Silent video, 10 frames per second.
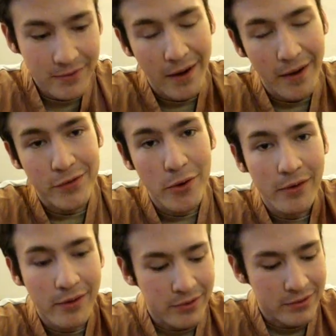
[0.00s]
Well, I have
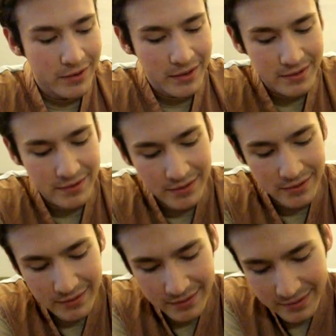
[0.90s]
2 of those, so that's
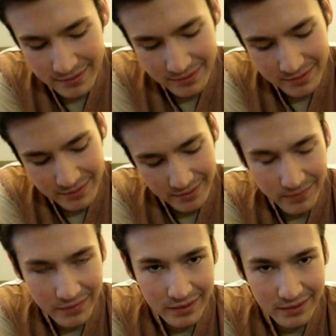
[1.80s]
still at least
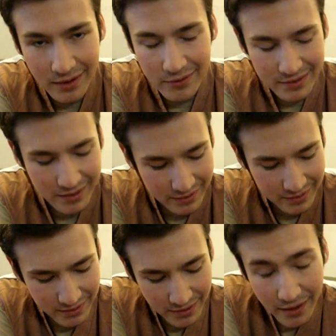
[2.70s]
something. No, it's not.
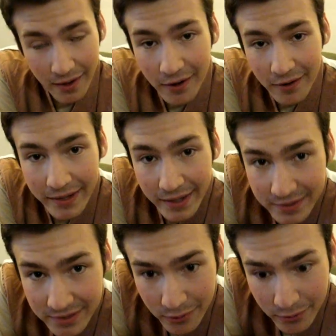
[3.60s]
Okay,
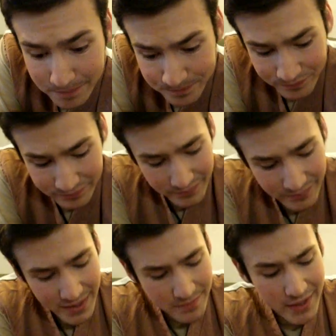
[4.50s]
yeah, so
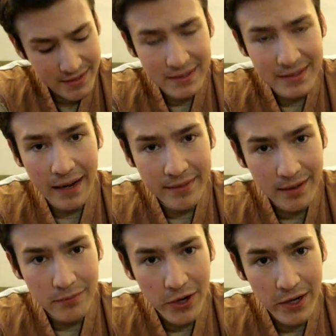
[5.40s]
basically I
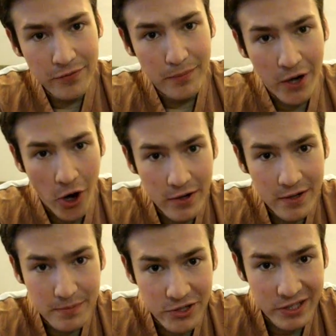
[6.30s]
think I'm ready for my
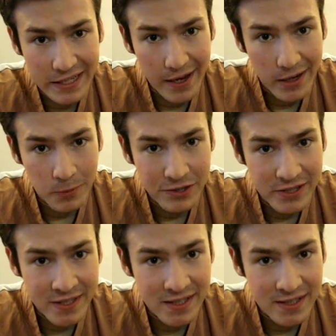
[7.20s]
hardest mission yet,
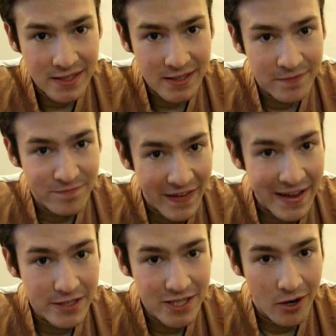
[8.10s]
which is to
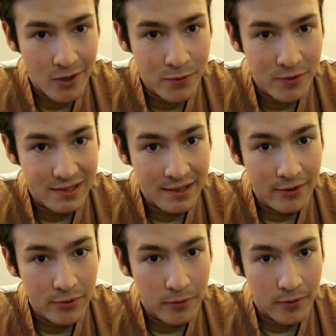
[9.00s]
defend Star Wars The
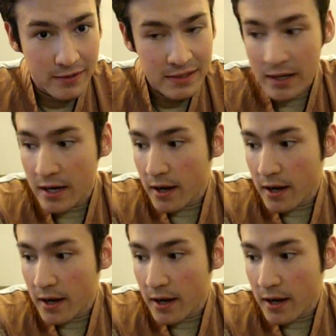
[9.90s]
Clone Wars.